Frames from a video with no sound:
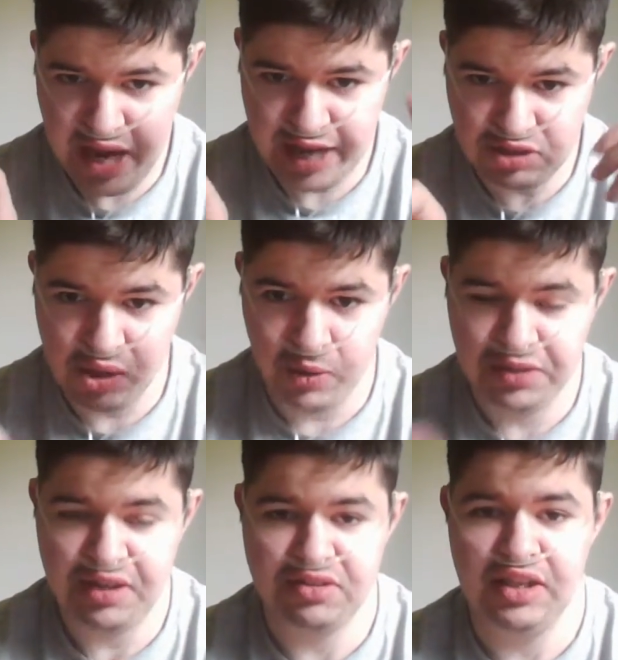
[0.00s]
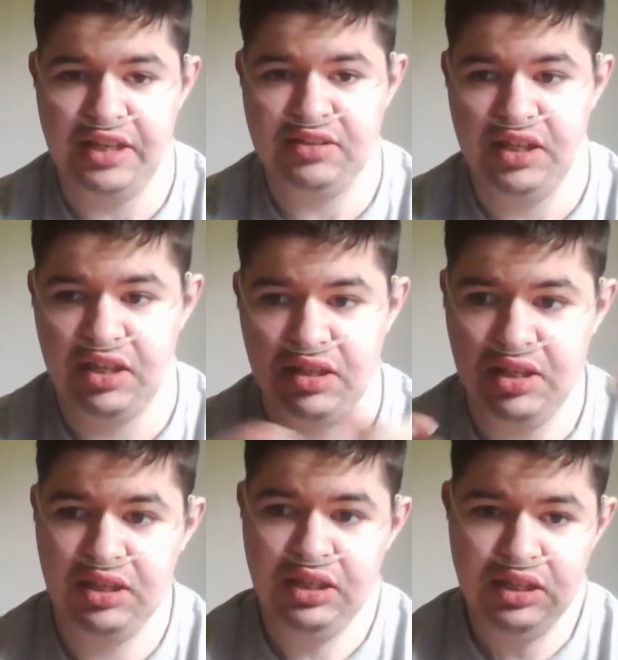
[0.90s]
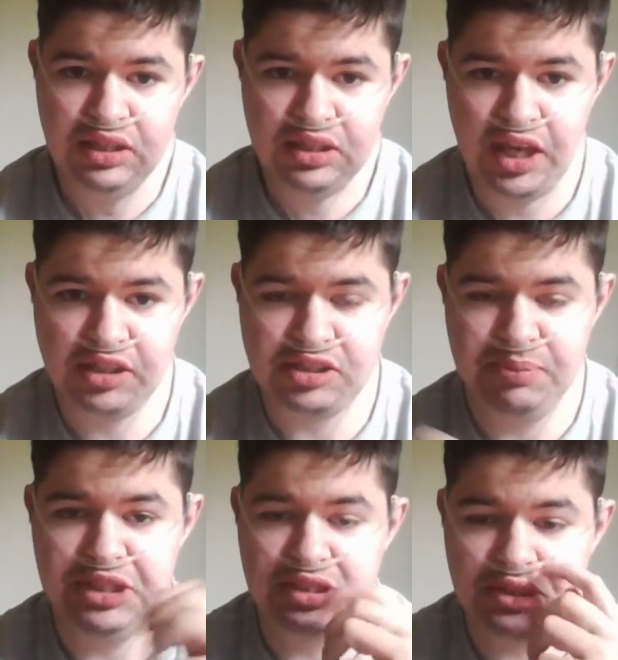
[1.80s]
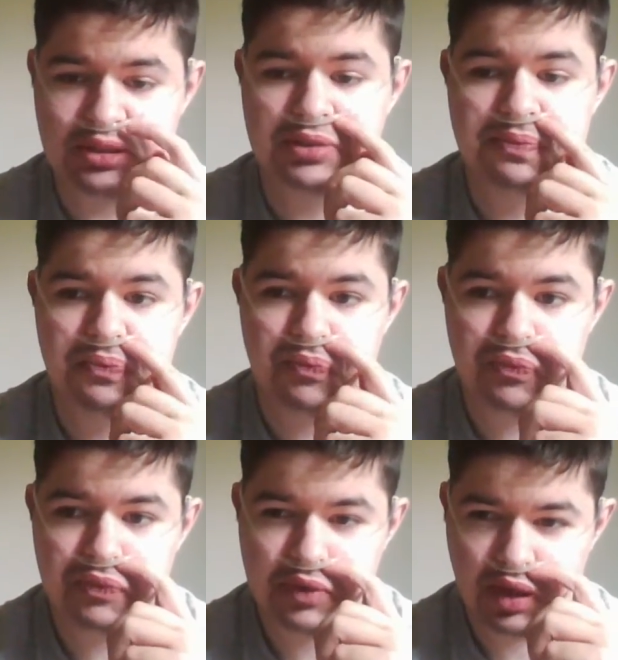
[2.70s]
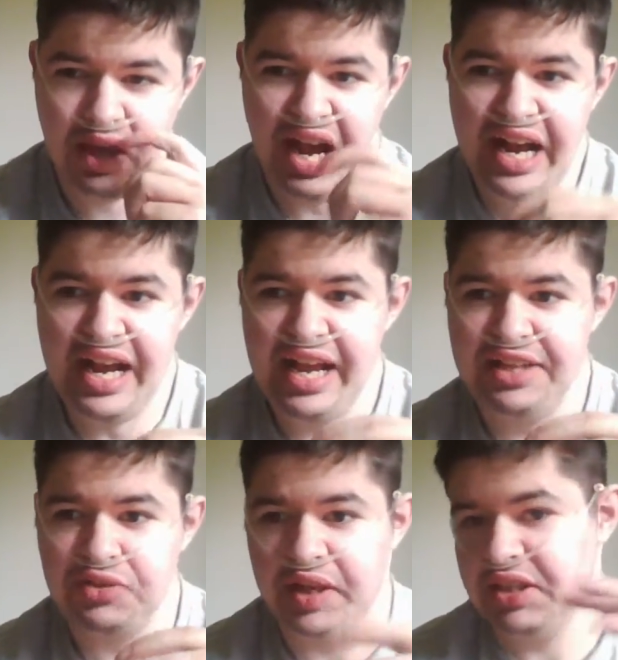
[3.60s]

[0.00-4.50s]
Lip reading: as Logan says in Last Stand, cage the Beast. And so I